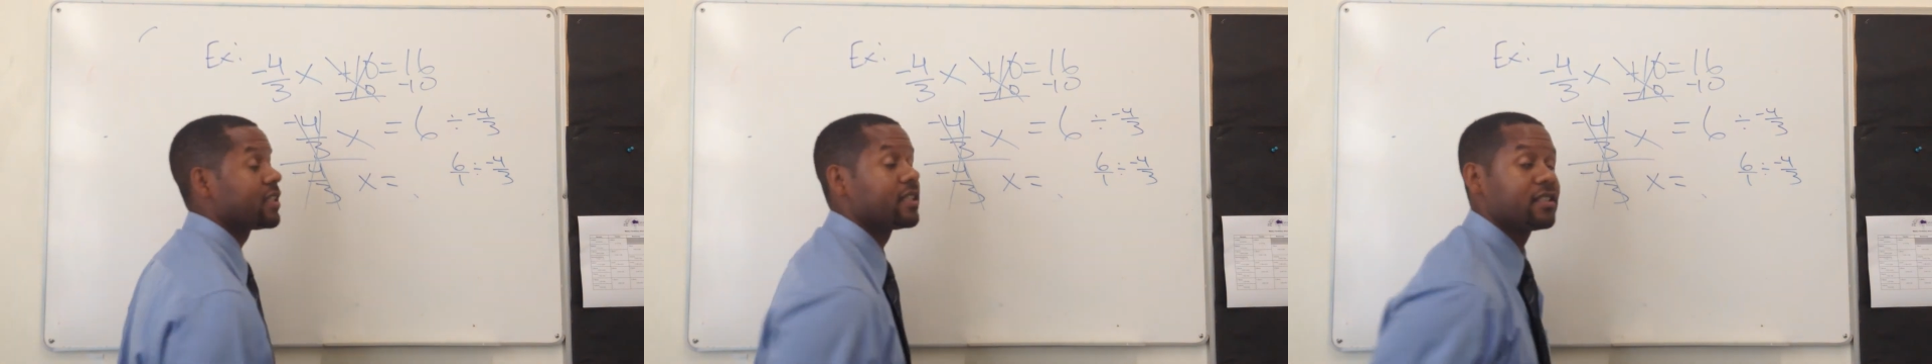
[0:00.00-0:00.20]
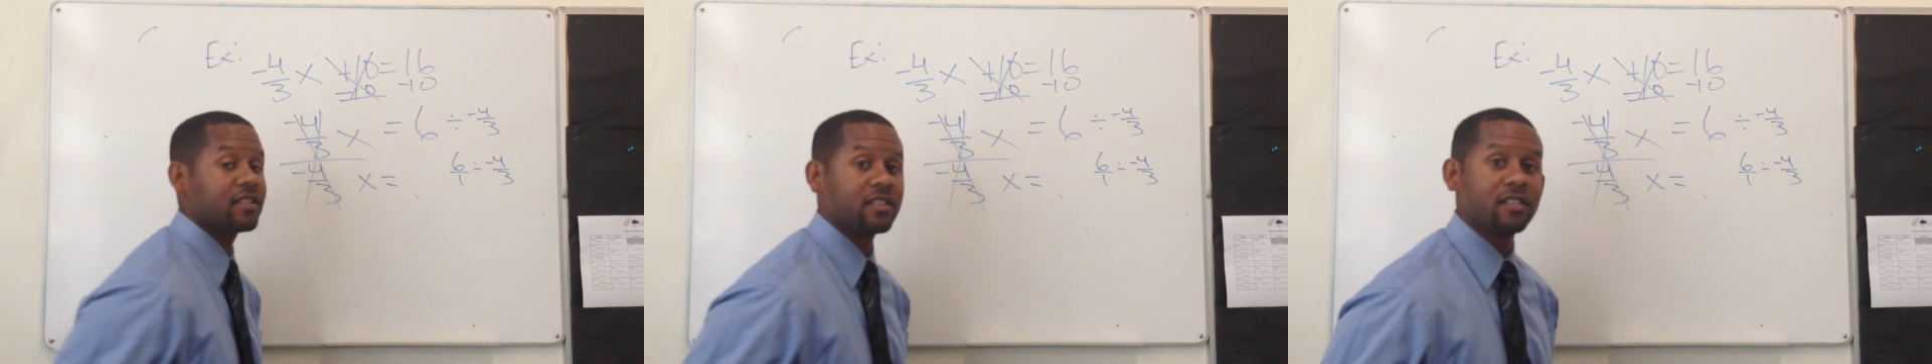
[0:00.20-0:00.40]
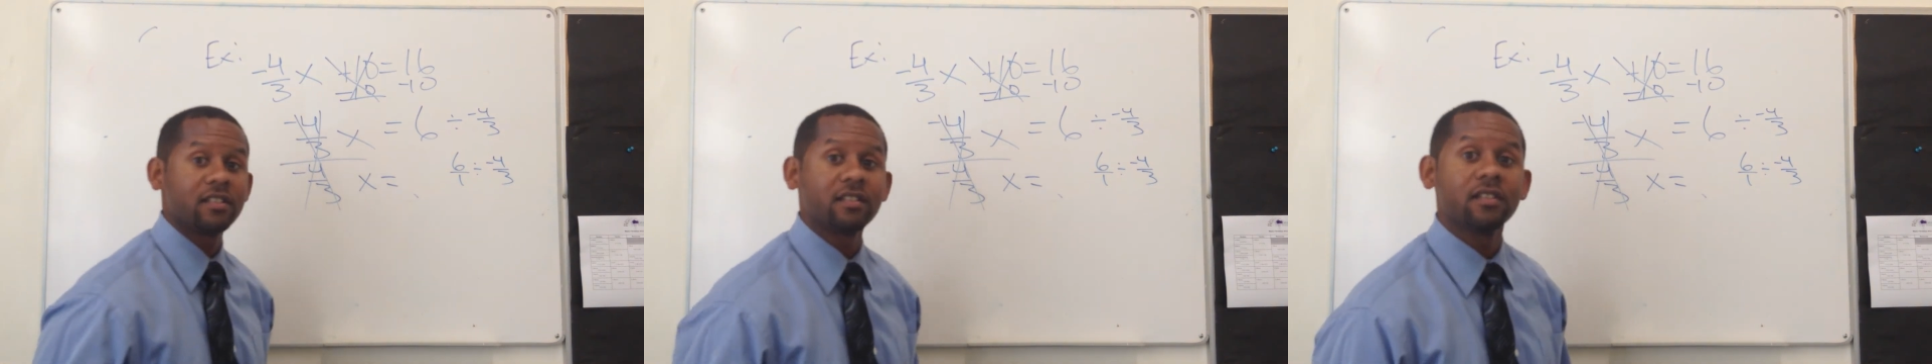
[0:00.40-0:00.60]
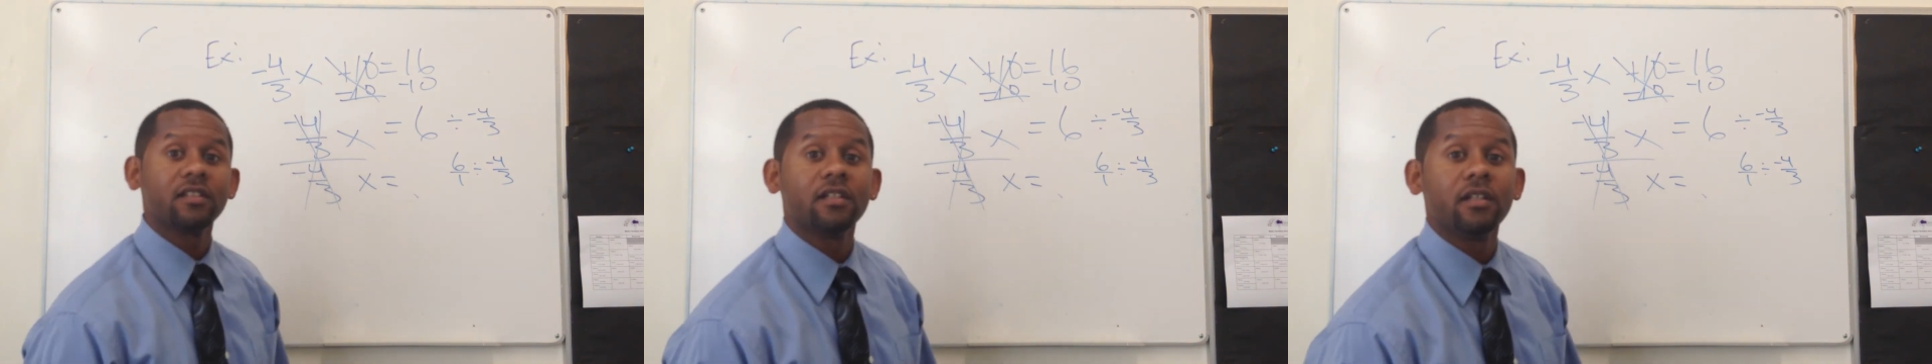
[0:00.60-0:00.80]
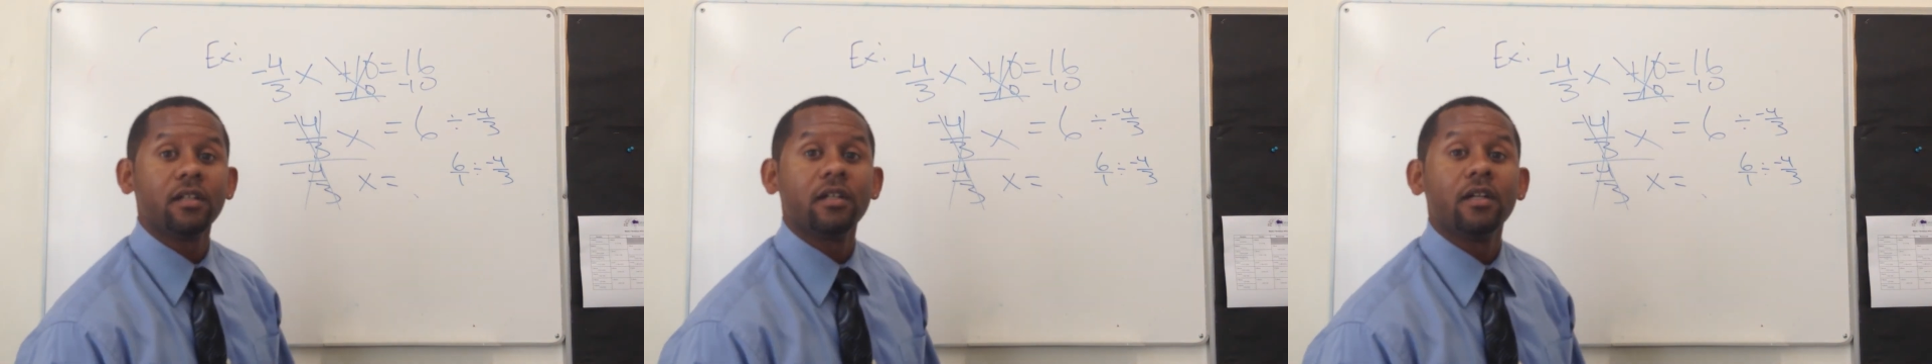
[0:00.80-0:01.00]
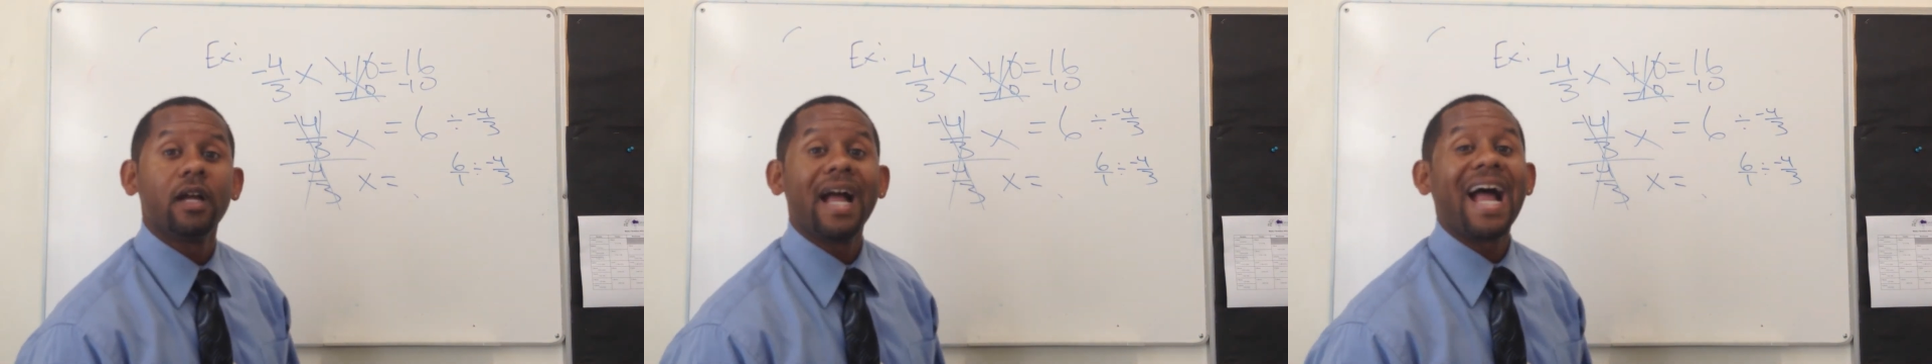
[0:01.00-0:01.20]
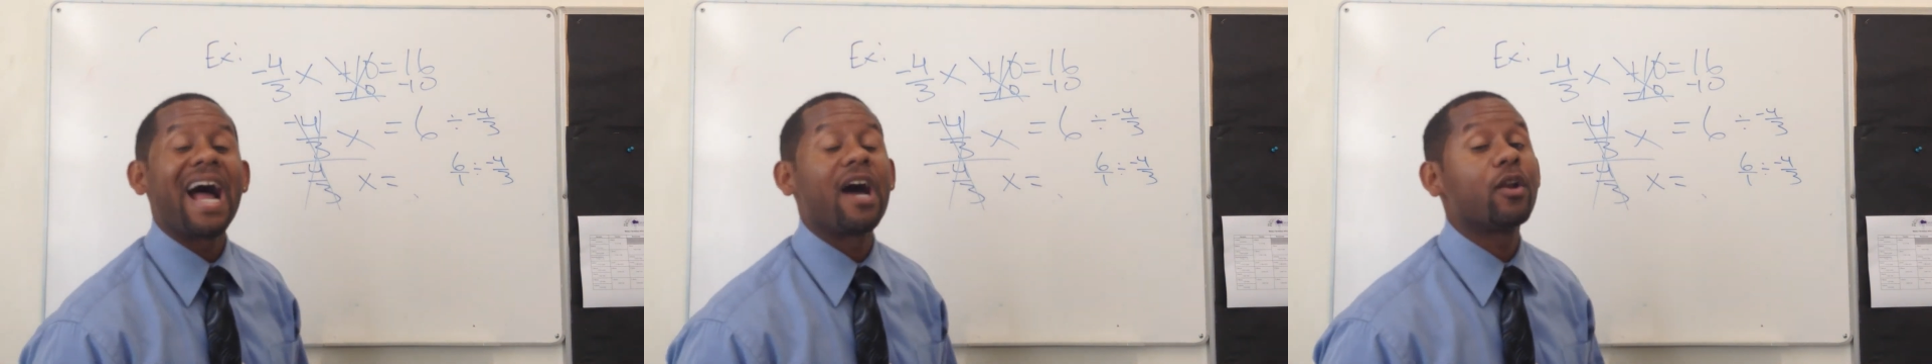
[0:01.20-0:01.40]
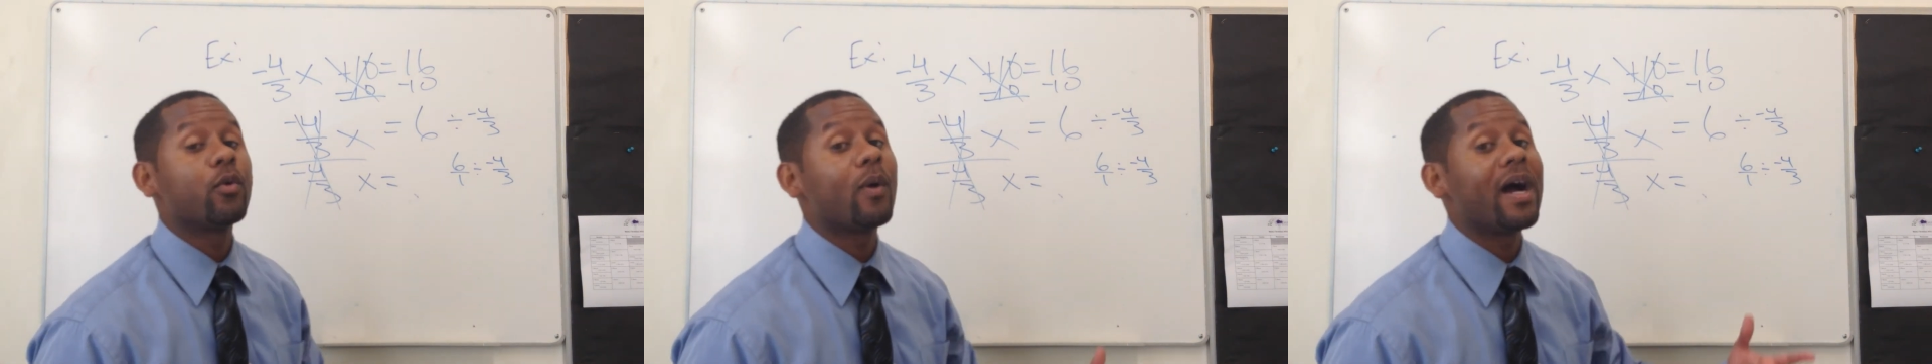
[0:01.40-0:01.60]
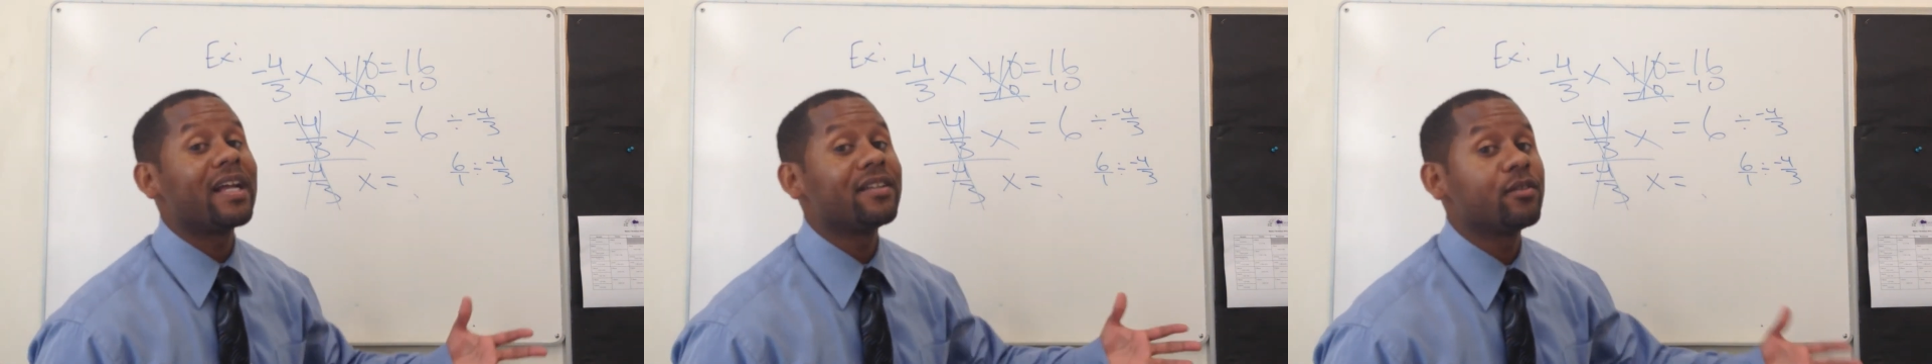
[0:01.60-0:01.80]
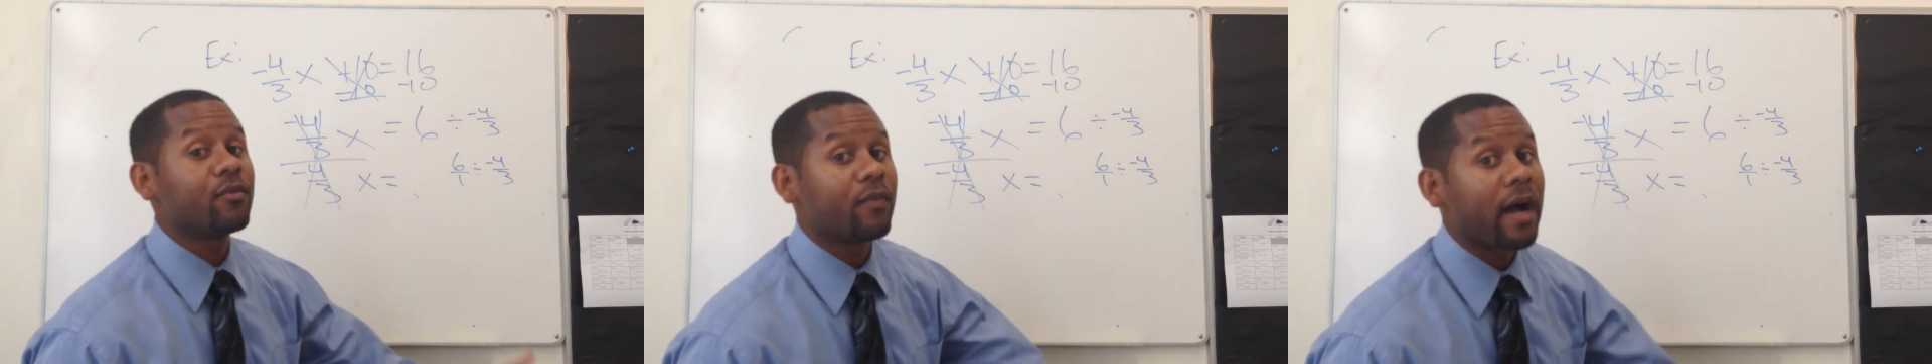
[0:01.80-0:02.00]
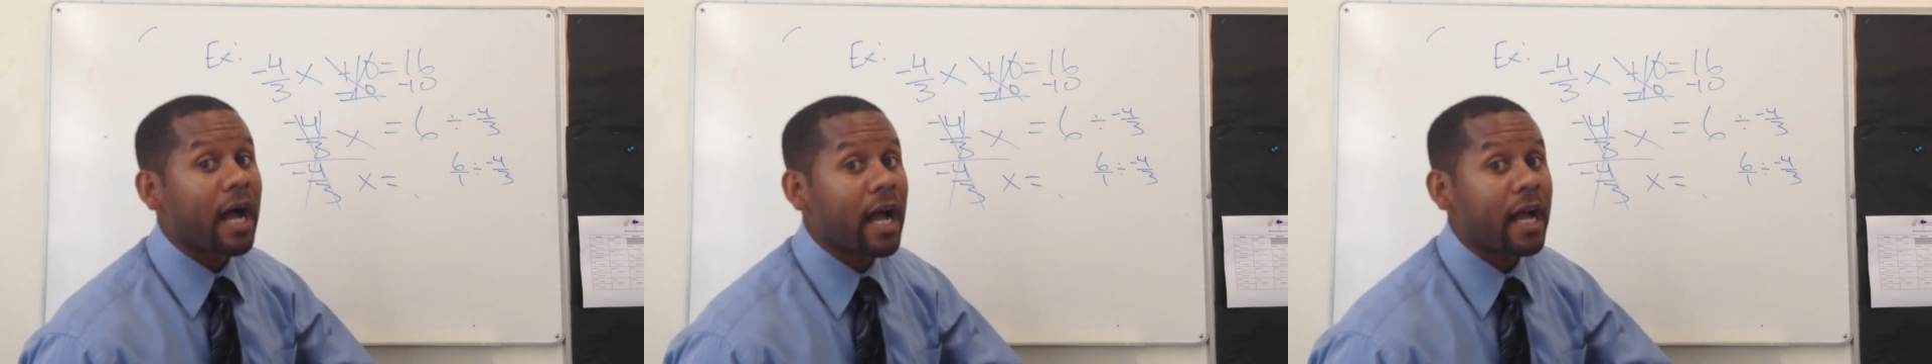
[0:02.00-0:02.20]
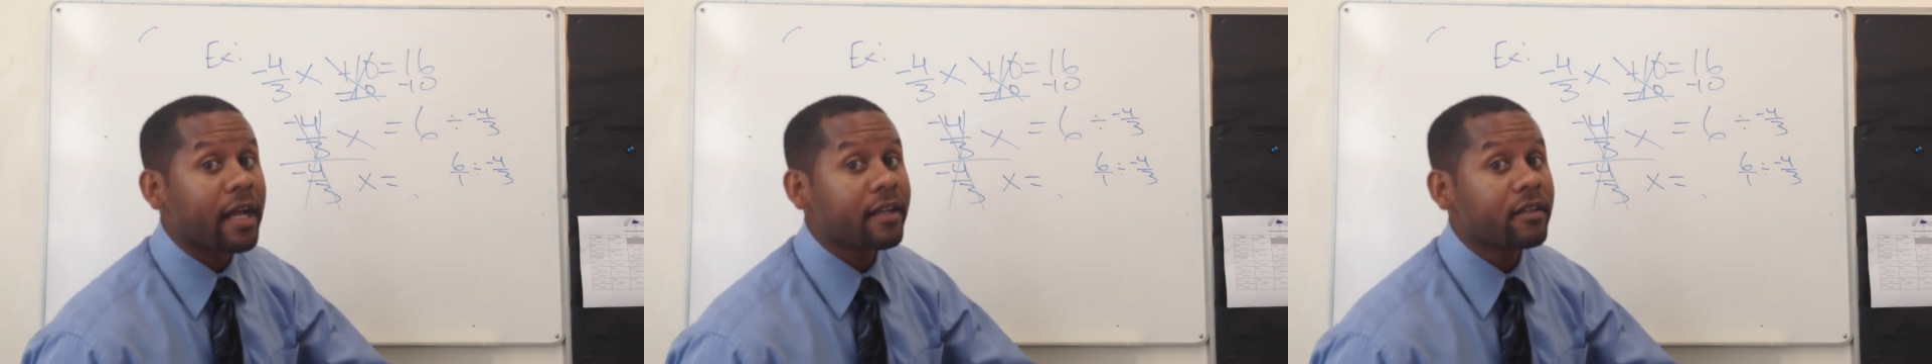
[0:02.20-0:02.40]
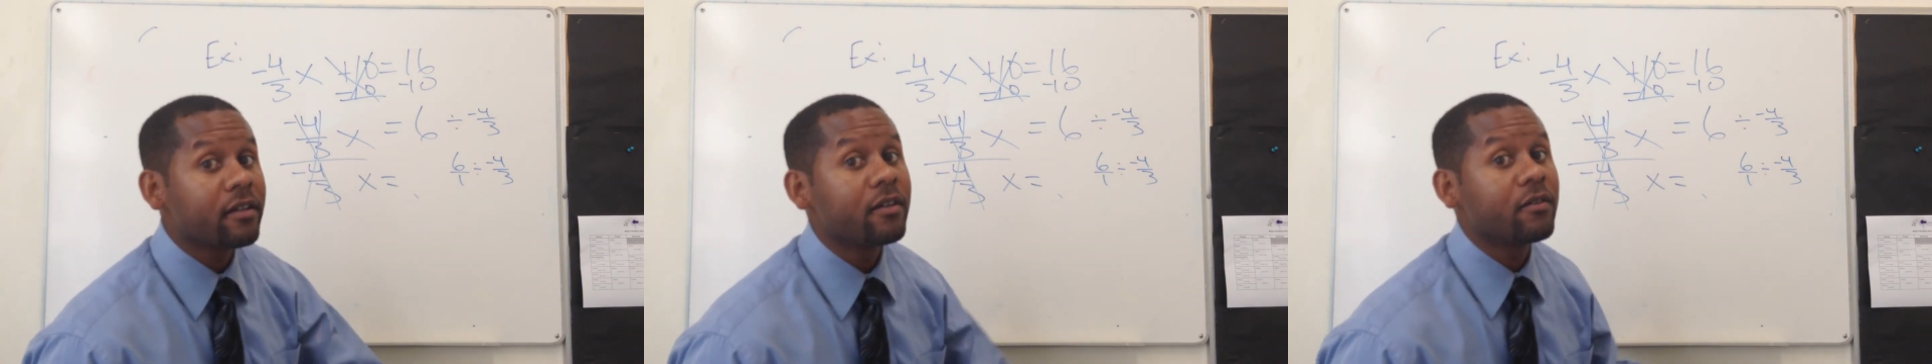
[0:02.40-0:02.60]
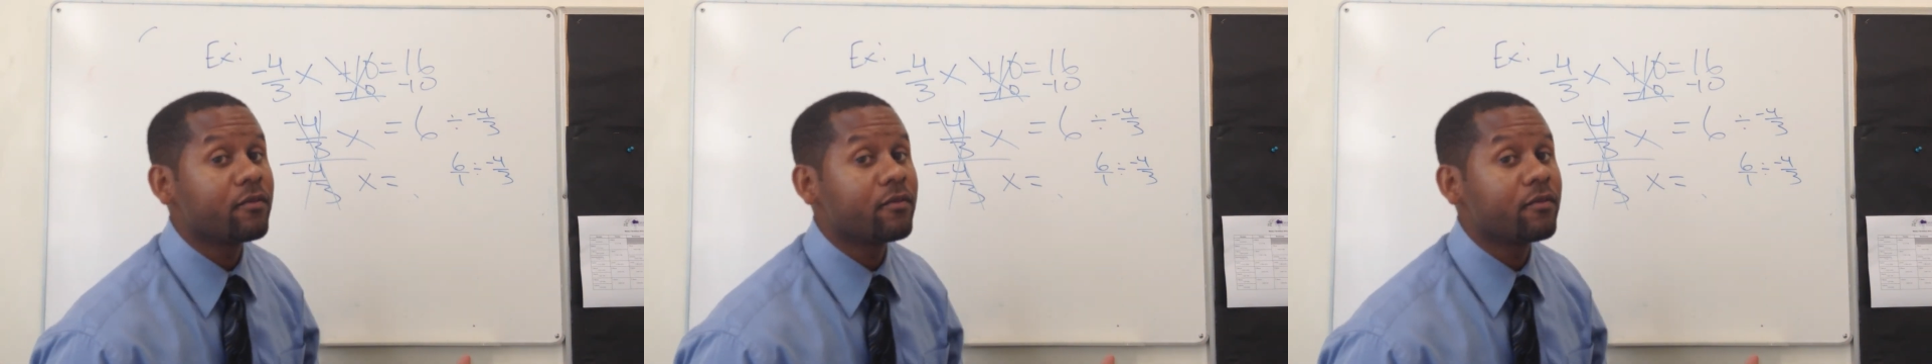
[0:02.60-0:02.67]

is. How do I divide